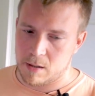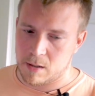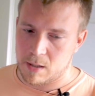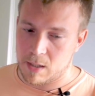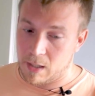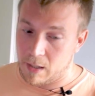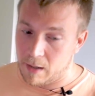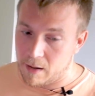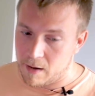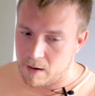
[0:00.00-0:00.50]

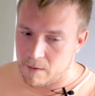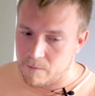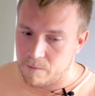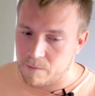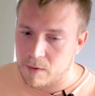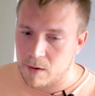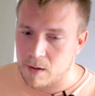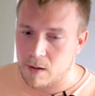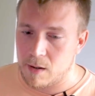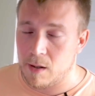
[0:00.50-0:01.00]
clear,
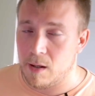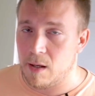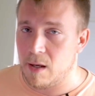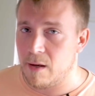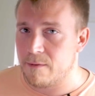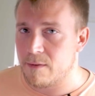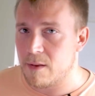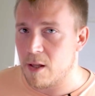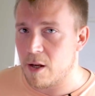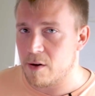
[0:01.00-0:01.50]

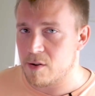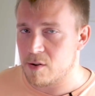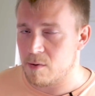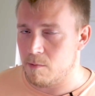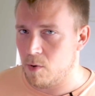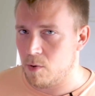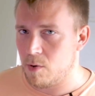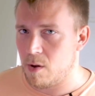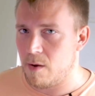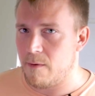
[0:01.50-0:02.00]
if there is a
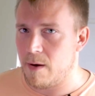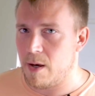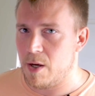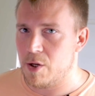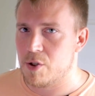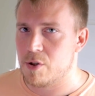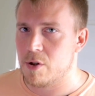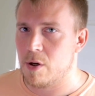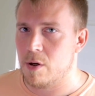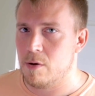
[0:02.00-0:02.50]

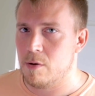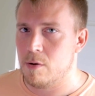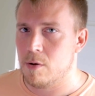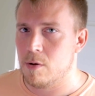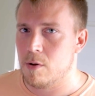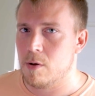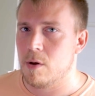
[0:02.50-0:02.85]
motivation,